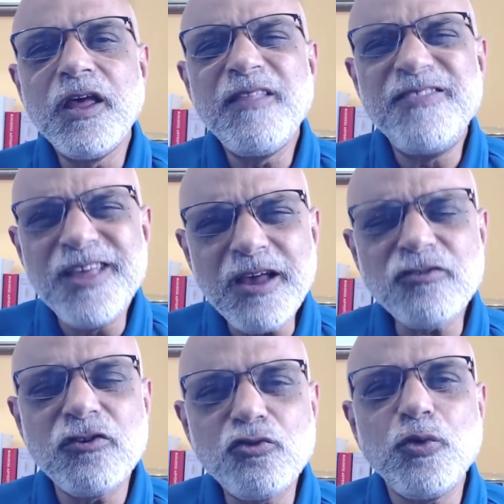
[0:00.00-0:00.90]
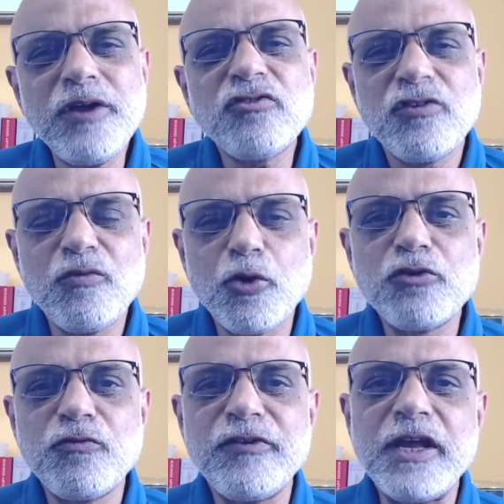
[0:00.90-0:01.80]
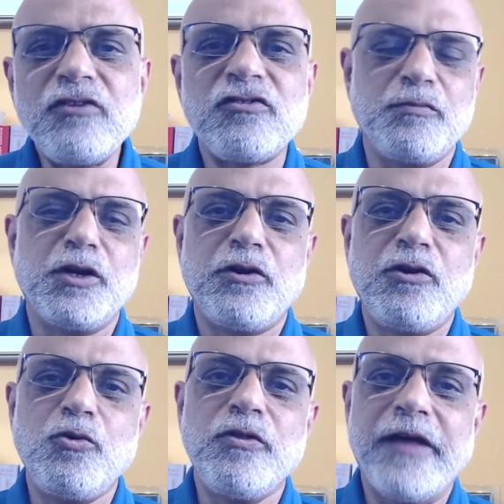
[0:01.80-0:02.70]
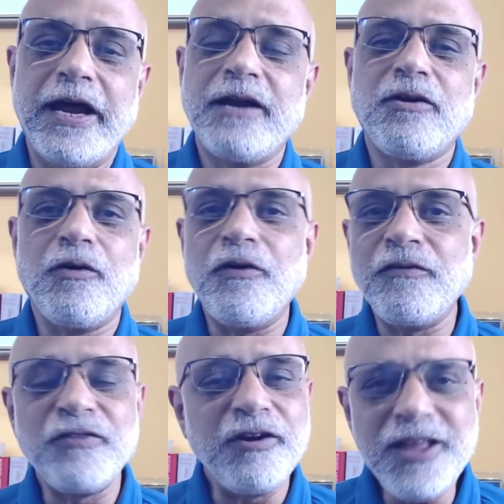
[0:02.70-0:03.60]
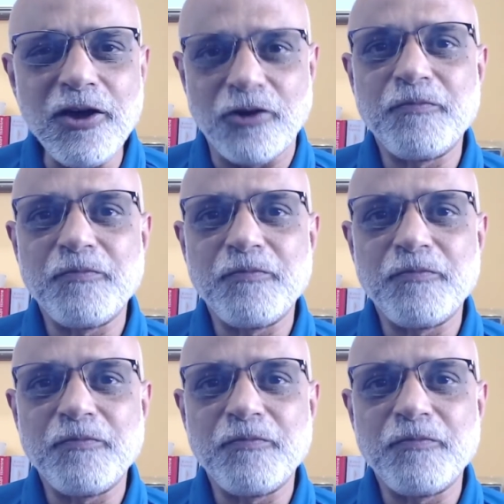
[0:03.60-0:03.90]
their situation was very similar to that of the deer.